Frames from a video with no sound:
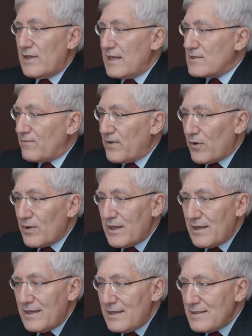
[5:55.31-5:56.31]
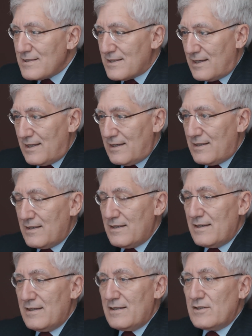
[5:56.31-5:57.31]
It's very easy
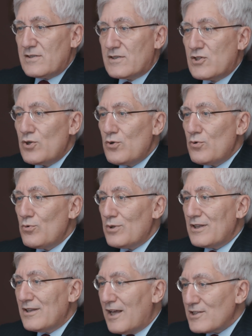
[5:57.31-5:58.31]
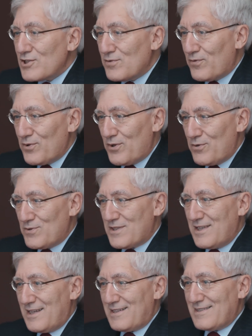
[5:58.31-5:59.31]
to lust for those
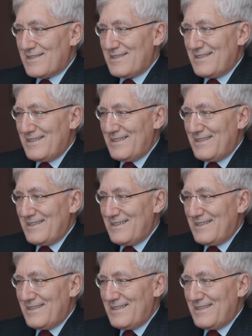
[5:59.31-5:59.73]
things,